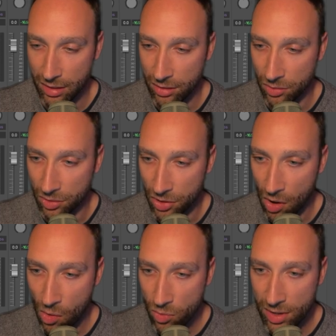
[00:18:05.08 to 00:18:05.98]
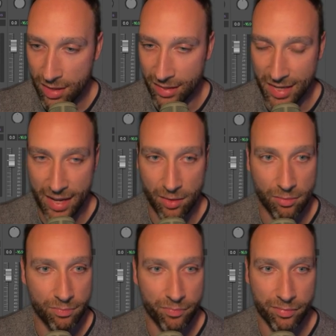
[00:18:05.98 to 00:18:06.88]
so it's only the tail
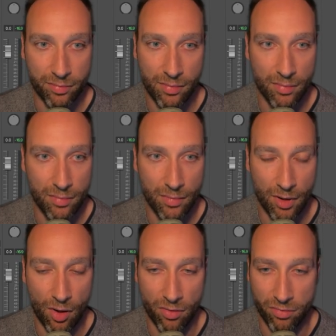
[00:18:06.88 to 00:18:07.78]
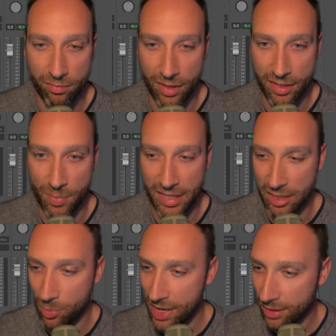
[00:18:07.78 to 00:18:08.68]
of this amazing
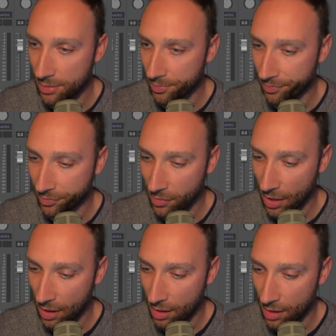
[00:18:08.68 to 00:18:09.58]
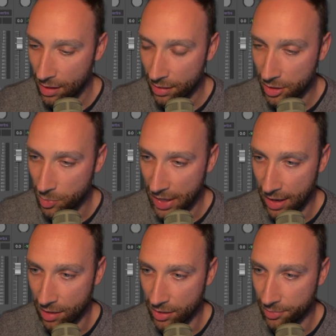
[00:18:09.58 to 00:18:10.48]
space that's being
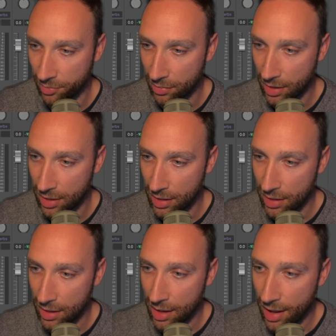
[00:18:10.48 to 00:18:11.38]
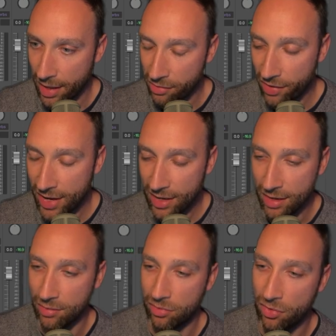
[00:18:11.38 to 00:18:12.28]
heard. And then
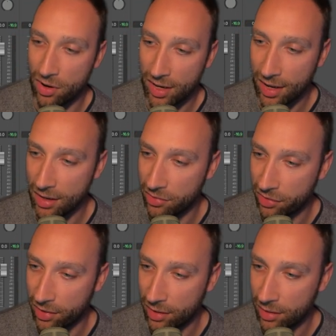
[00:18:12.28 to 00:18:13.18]
finally, for kind of